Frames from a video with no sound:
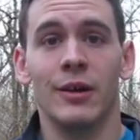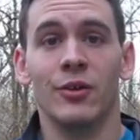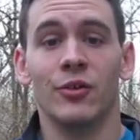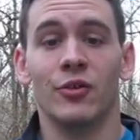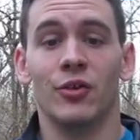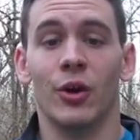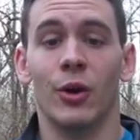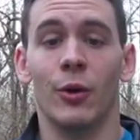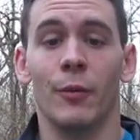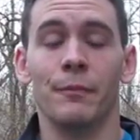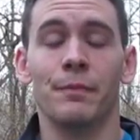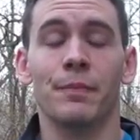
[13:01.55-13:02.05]

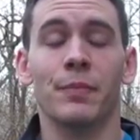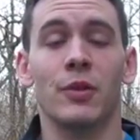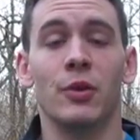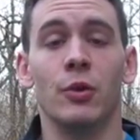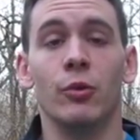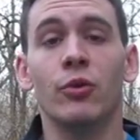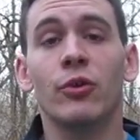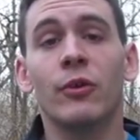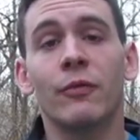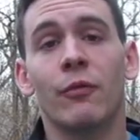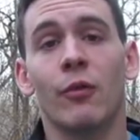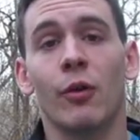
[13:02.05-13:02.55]
So
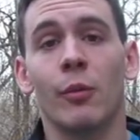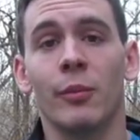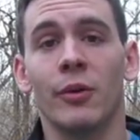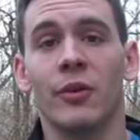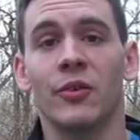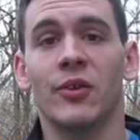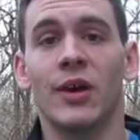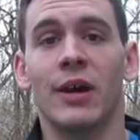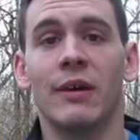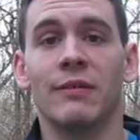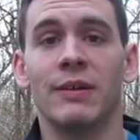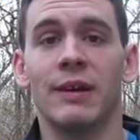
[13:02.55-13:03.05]
use the
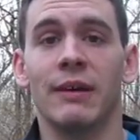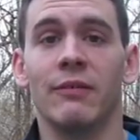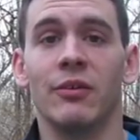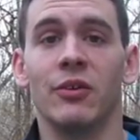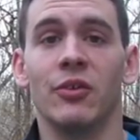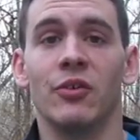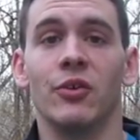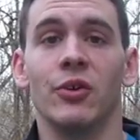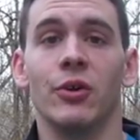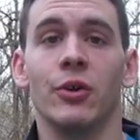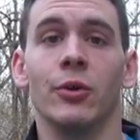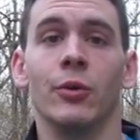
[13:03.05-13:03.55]
formulas I've given
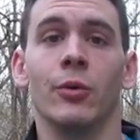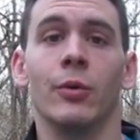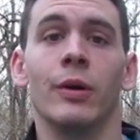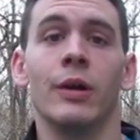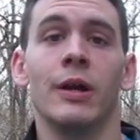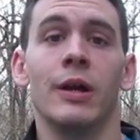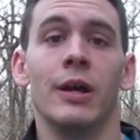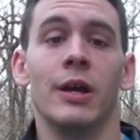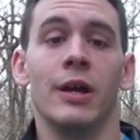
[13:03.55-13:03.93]
to you.